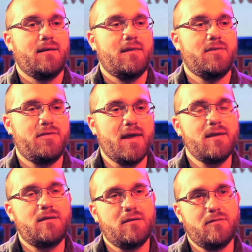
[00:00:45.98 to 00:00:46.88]

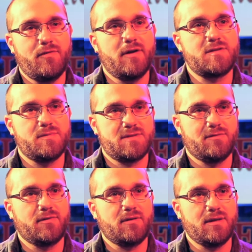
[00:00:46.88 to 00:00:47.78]
they could very
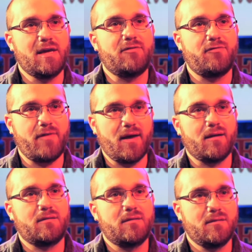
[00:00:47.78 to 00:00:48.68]
specifically affect